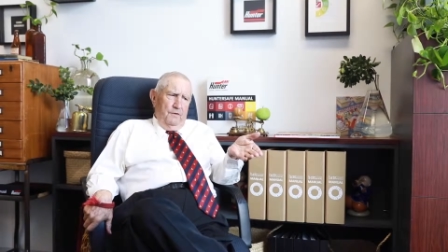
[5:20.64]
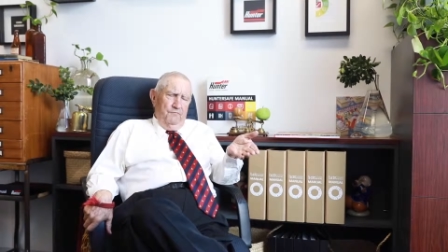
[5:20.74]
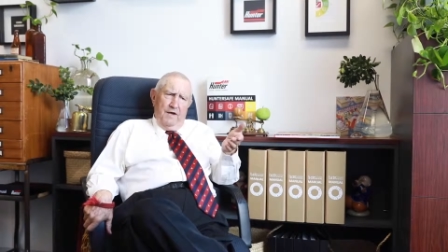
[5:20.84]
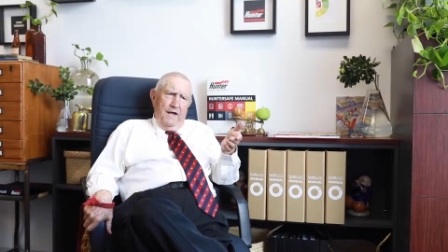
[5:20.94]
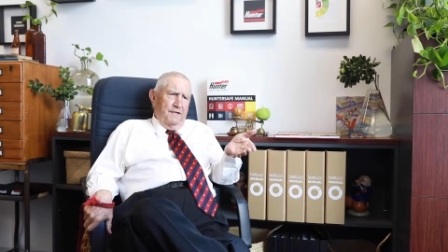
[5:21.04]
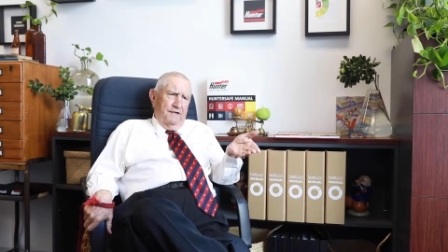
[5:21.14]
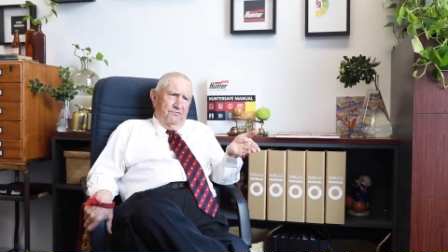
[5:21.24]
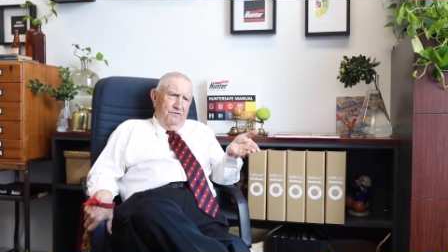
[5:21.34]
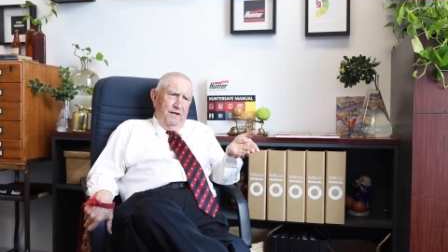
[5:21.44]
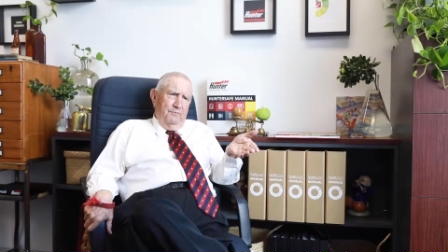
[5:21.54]
If you had
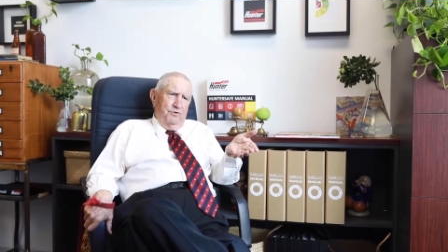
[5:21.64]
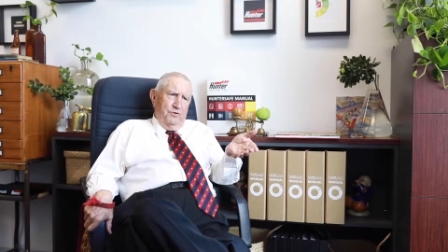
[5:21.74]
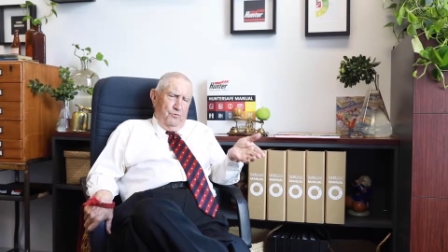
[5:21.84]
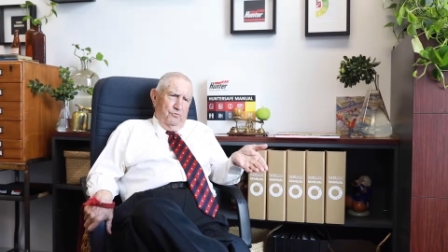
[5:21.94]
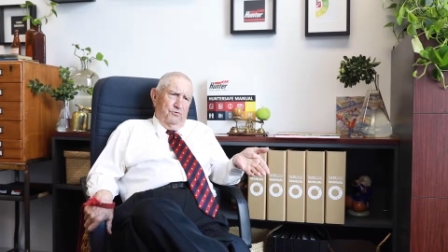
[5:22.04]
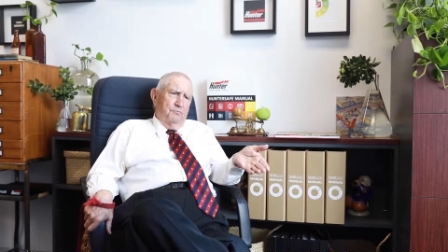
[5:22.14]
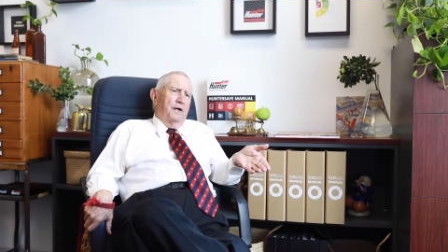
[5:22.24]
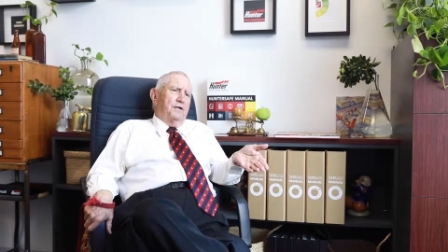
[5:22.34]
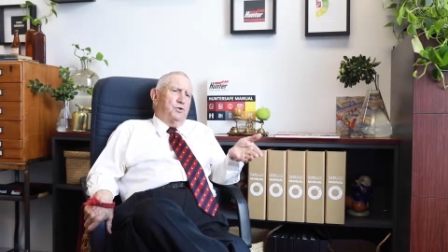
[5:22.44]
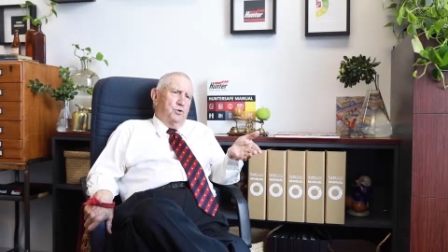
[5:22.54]
exams, you'd always
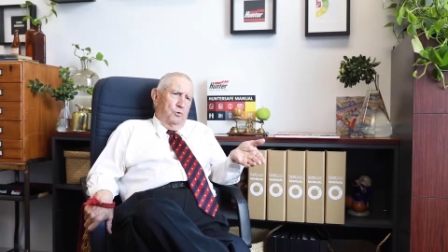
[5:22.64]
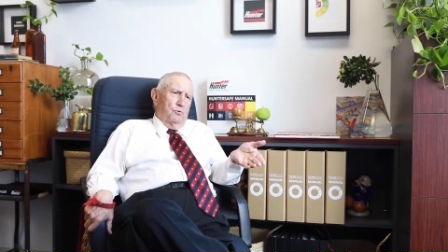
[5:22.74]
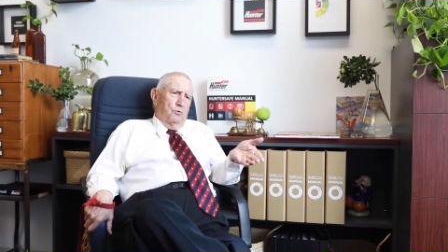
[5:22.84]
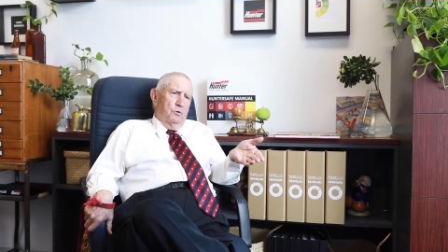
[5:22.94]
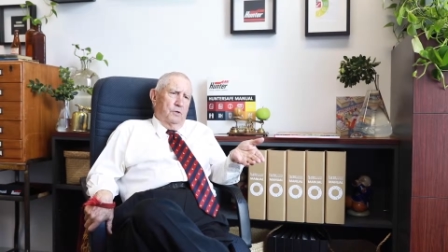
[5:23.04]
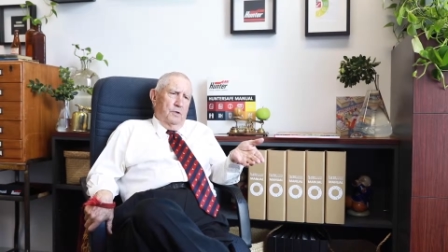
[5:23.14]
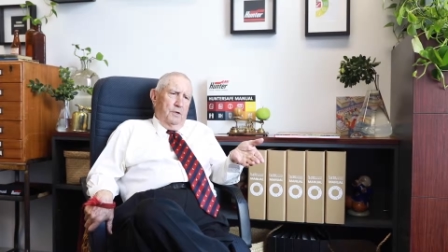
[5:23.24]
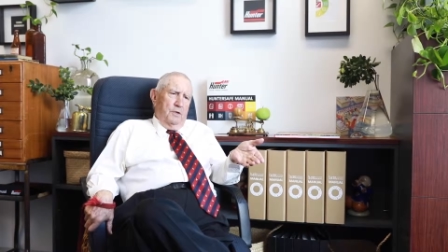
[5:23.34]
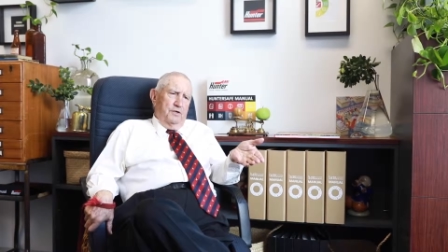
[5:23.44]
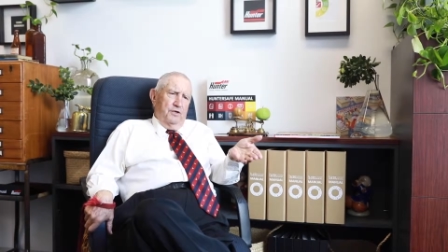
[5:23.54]
make sure
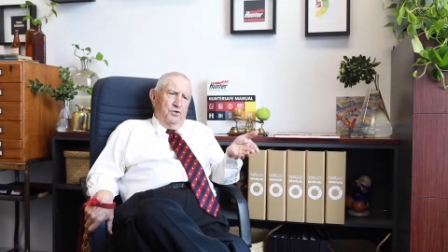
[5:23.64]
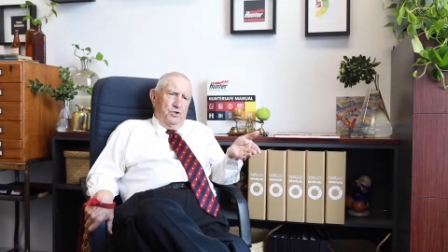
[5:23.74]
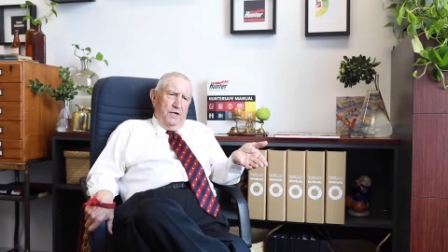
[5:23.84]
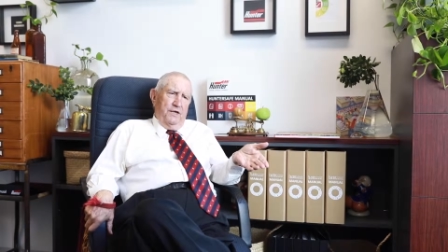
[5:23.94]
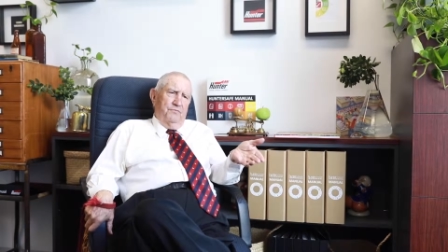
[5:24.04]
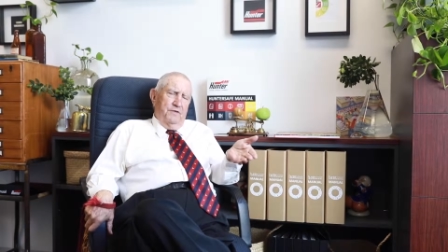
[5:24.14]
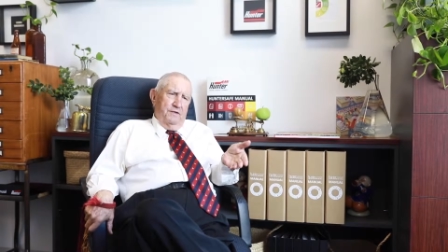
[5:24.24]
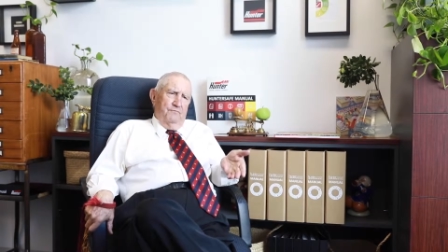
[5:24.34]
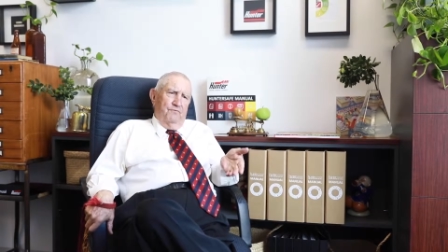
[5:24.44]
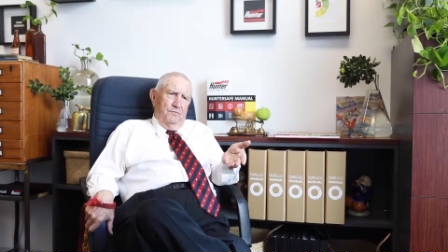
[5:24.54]
you shared the
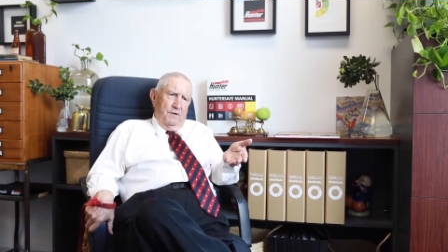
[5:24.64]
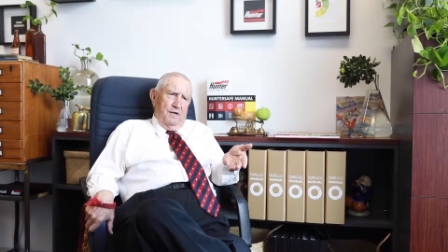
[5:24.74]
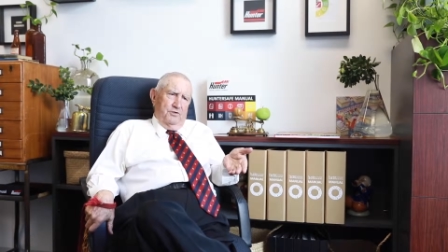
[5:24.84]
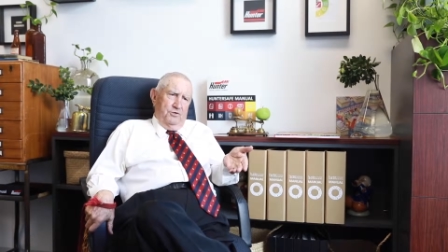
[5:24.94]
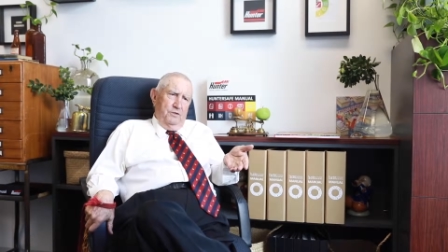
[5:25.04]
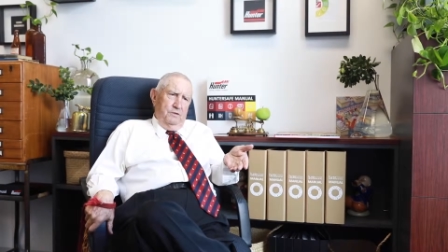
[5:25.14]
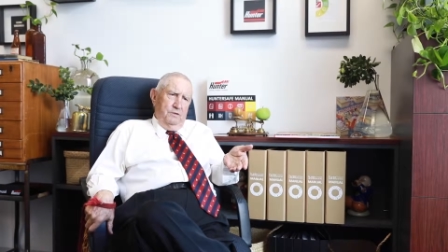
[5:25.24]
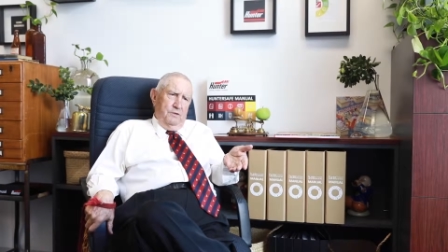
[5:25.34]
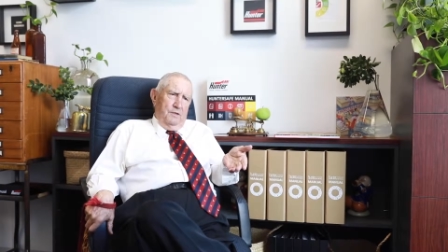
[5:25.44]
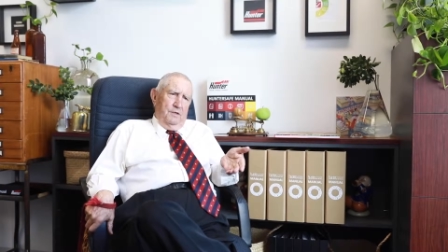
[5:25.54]
information
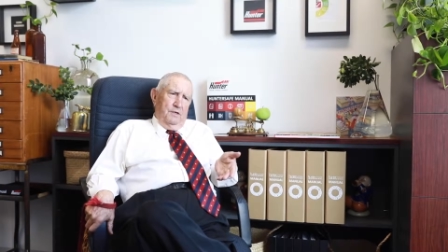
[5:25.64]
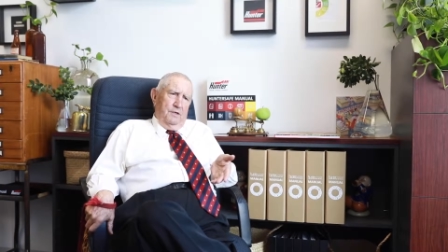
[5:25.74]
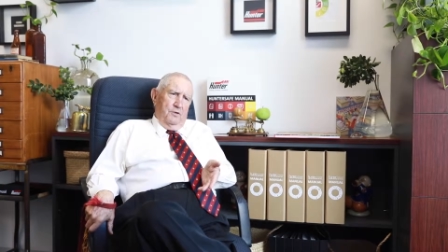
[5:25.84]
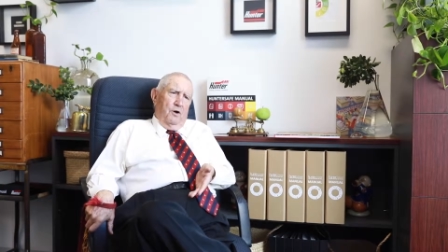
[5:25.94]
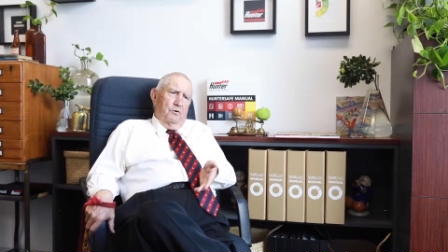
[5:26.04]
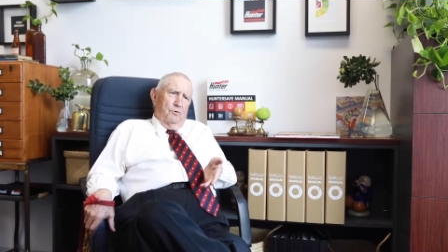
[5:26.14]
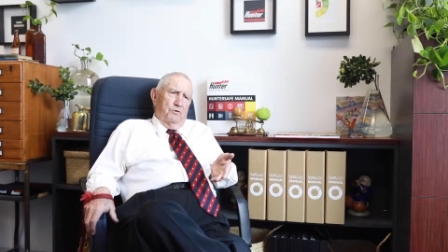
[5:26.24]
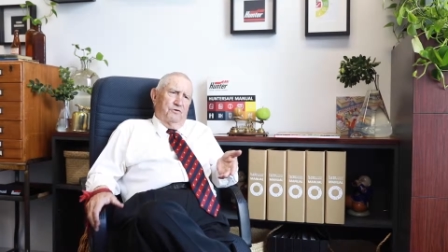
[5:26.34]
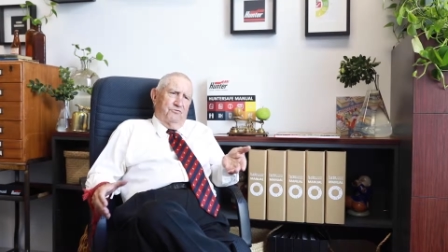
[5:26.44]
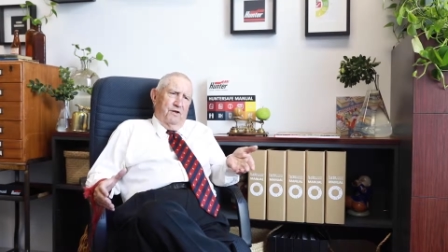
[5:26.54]
and I
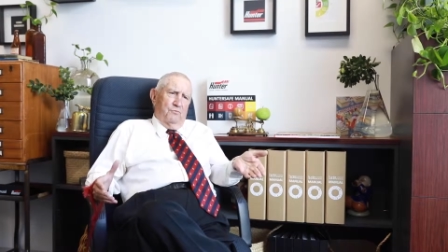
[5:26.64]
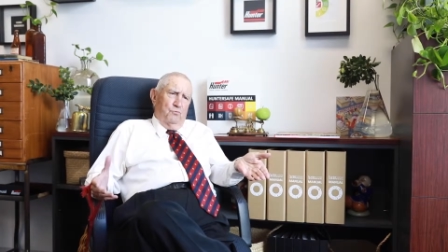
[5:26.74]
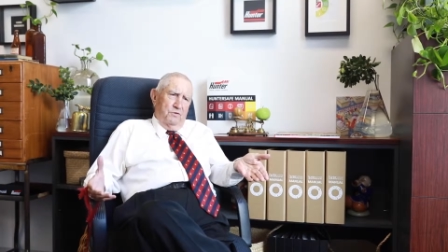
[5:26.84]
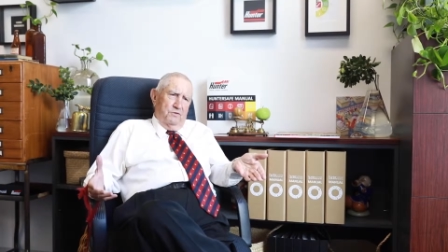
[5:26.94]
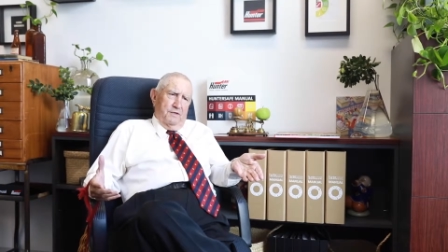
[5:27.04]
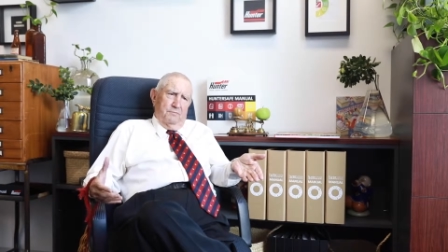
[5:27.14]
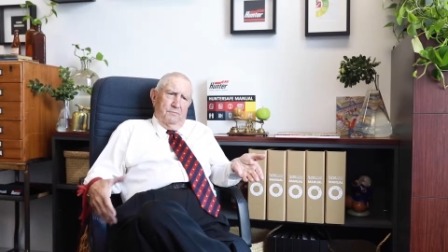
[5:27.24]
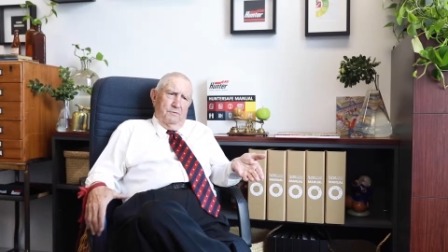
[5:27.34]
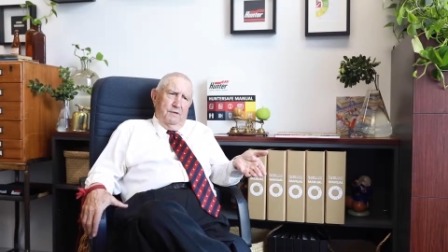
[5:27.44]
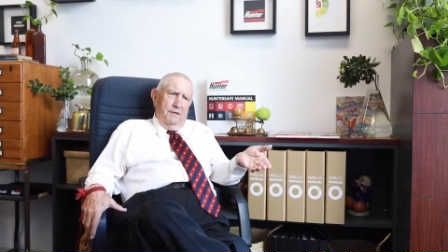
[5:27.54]
always sat with him,
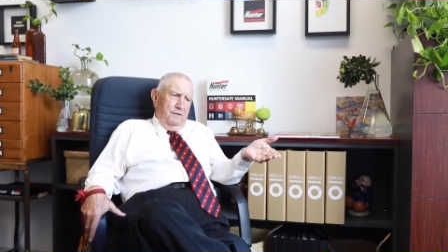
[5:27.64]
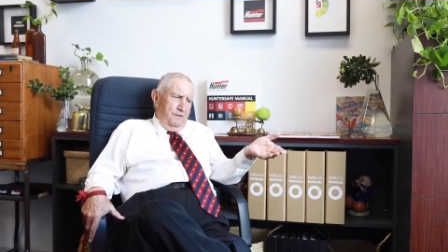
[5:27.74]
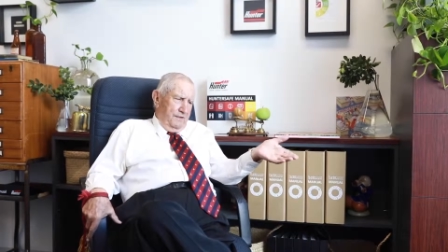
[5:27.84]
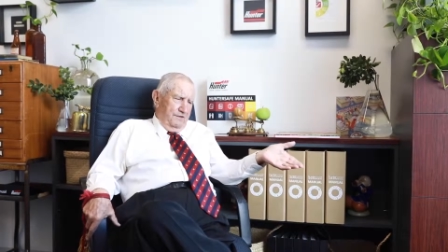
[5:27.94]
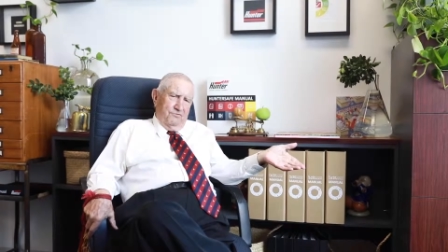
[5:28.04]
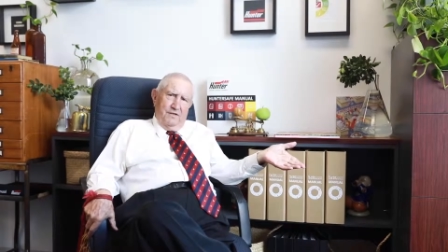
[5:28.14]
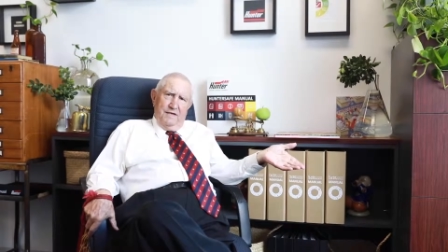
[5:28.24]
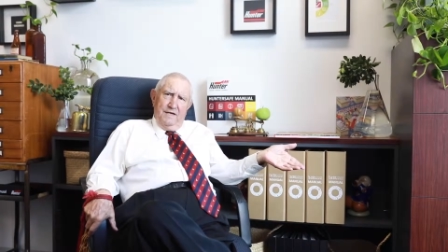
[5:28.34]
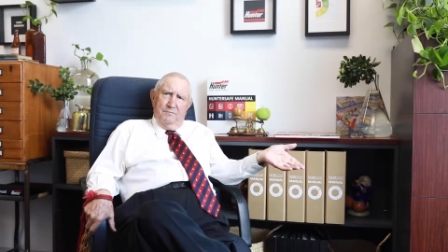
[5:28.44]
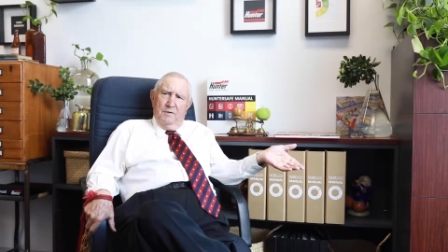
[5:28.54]
next to
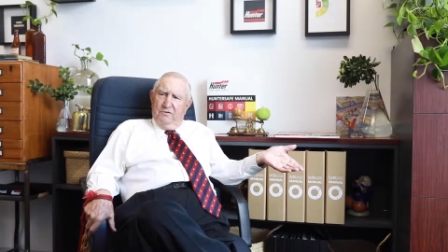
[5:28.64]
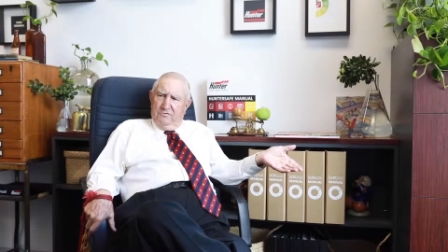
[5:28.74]
him.